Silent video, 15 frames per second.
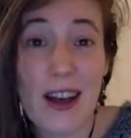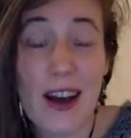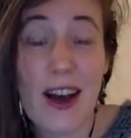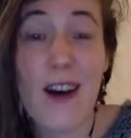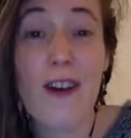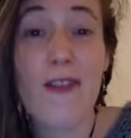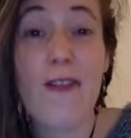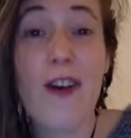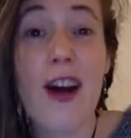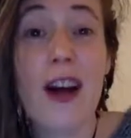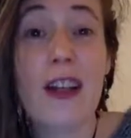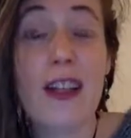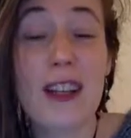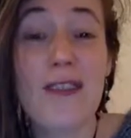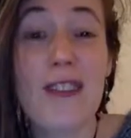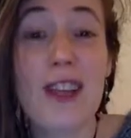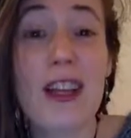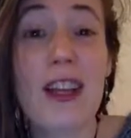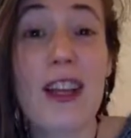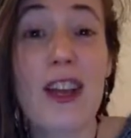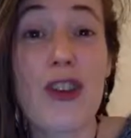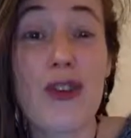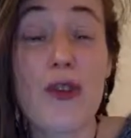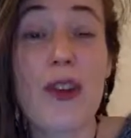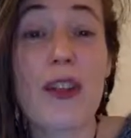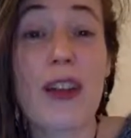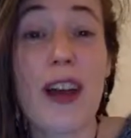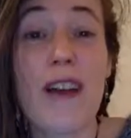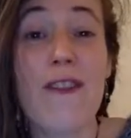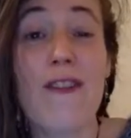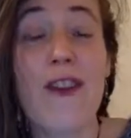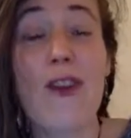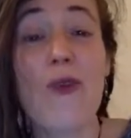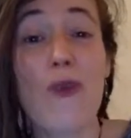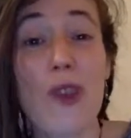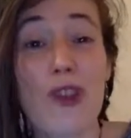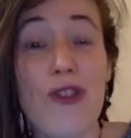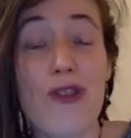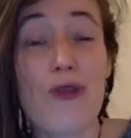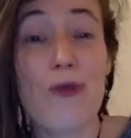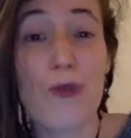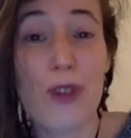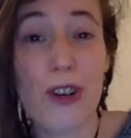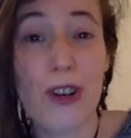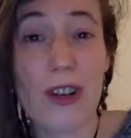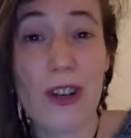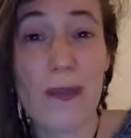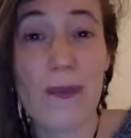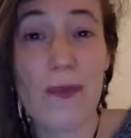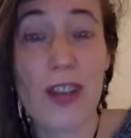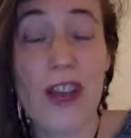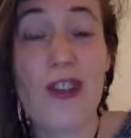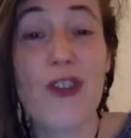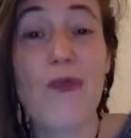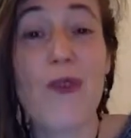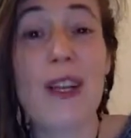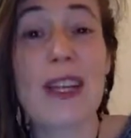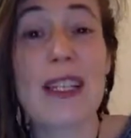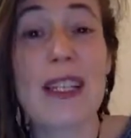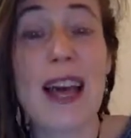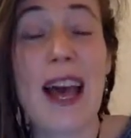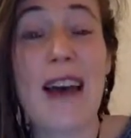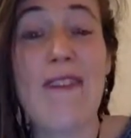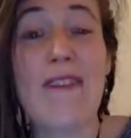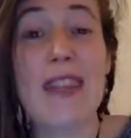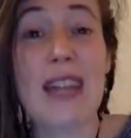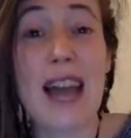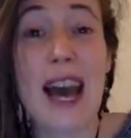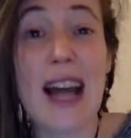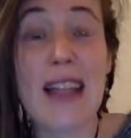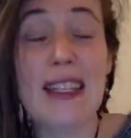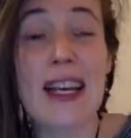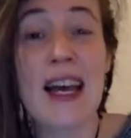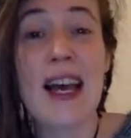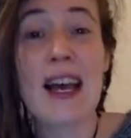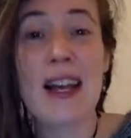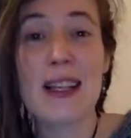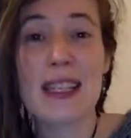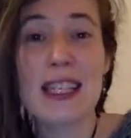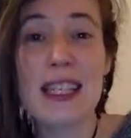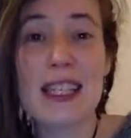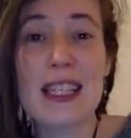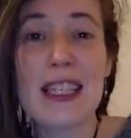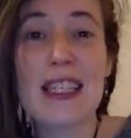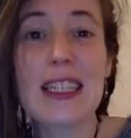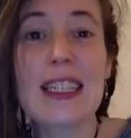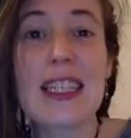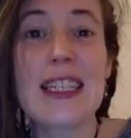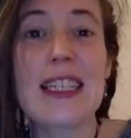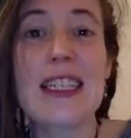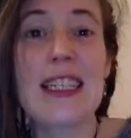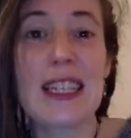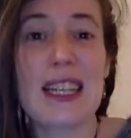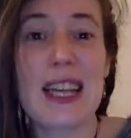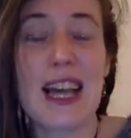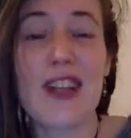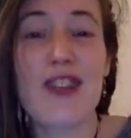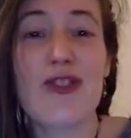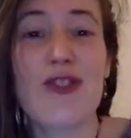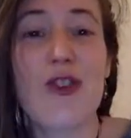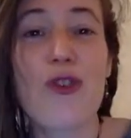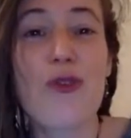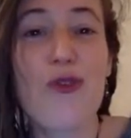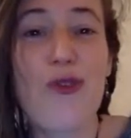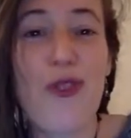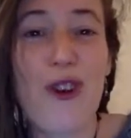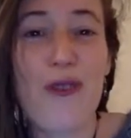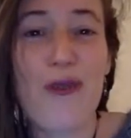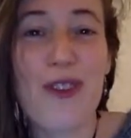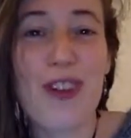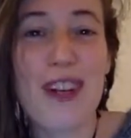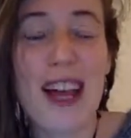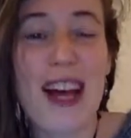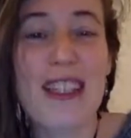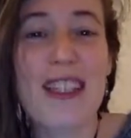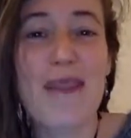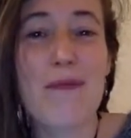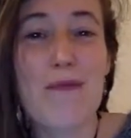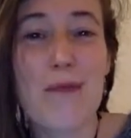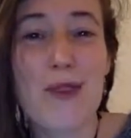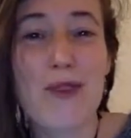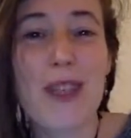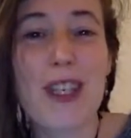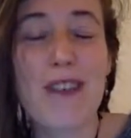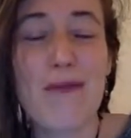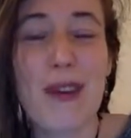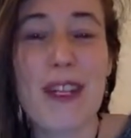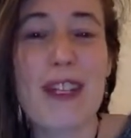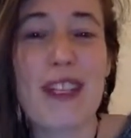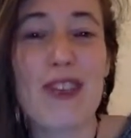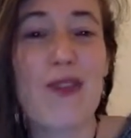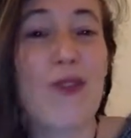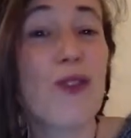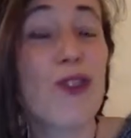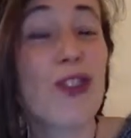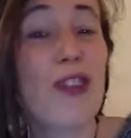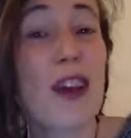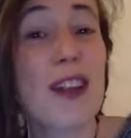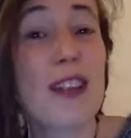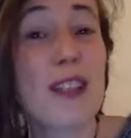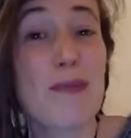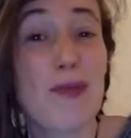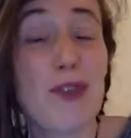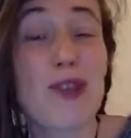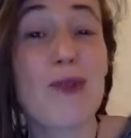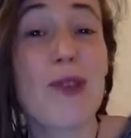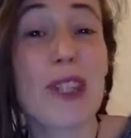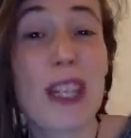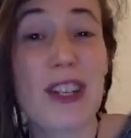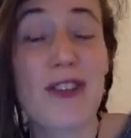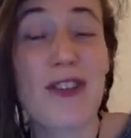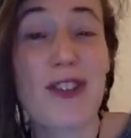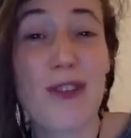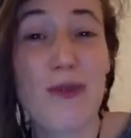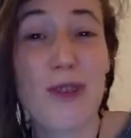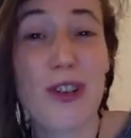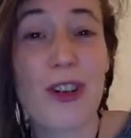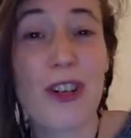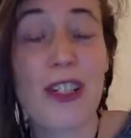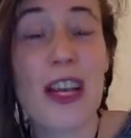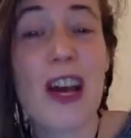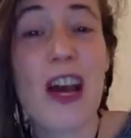of living your life with your word, and you're ready to have that solidity as you go forward as a music medicine holder and a spiritual leader in the world,